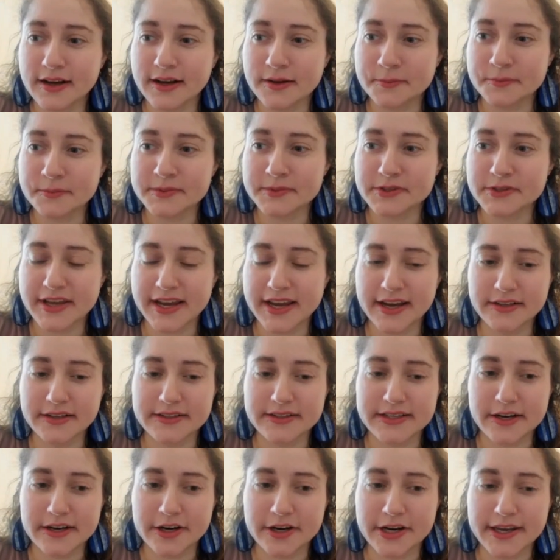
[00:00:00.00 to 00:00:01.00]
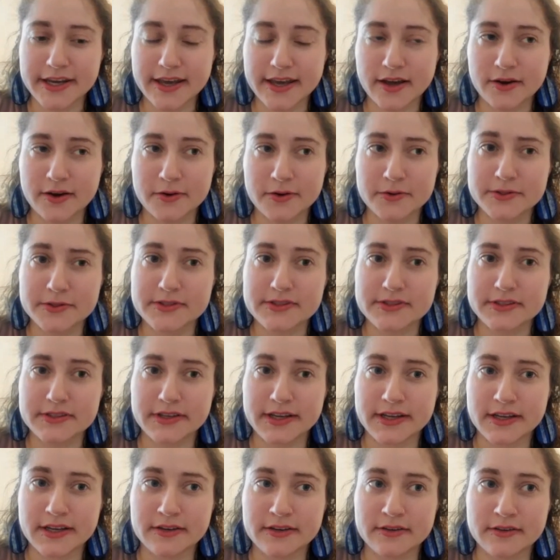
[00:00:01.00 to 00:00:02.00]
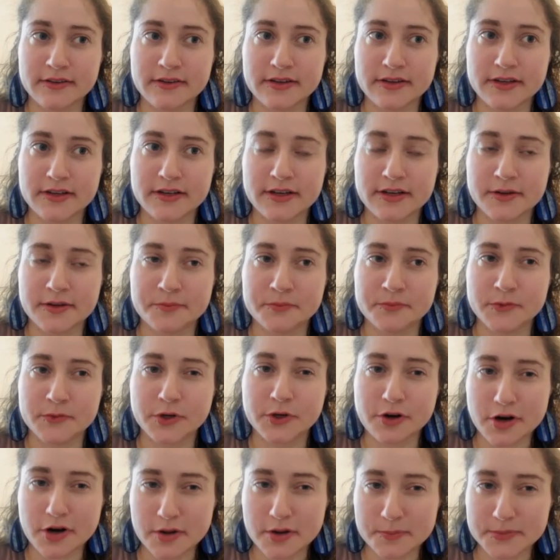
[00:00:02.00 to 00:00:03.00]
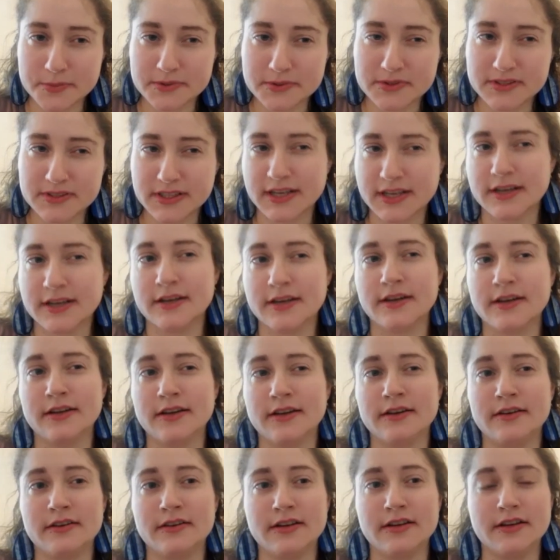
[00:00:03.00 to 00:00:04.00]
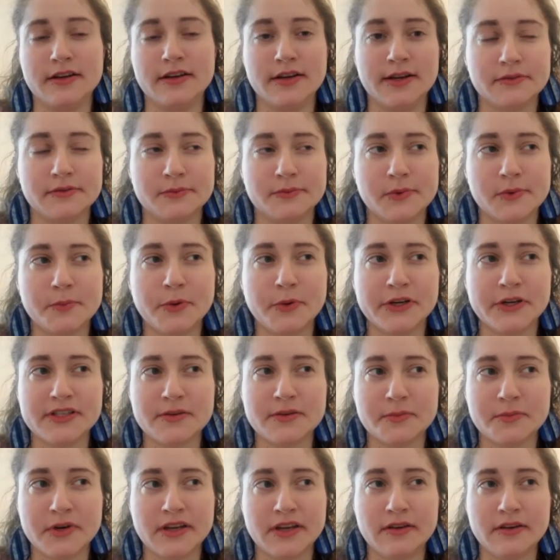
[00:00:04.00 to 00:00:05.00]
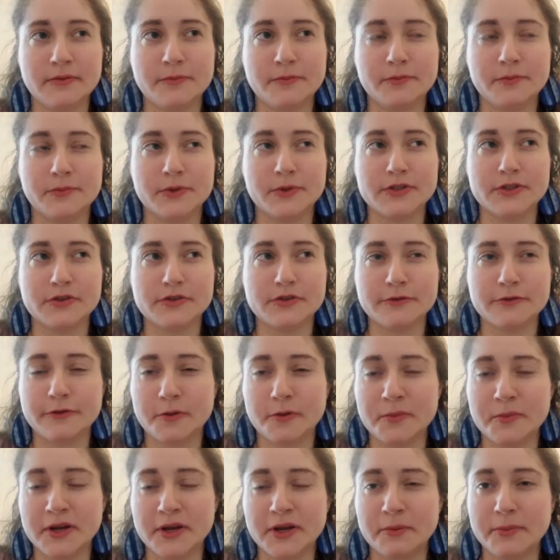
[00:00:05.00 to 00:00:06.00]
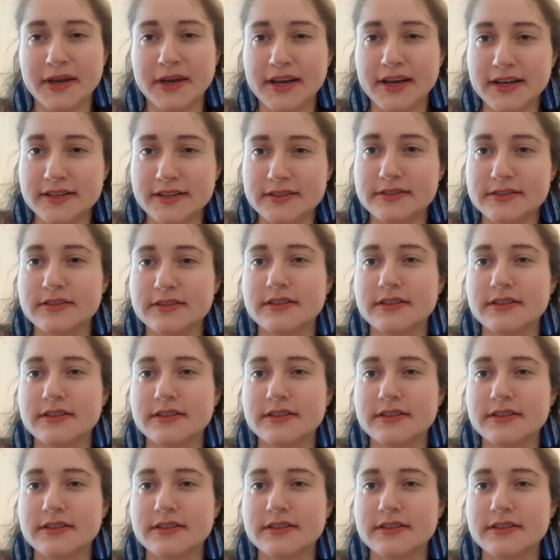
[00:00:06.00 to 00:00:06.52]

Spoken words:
So they had dairy cows and crops, and at one point somebody was also farming pigs.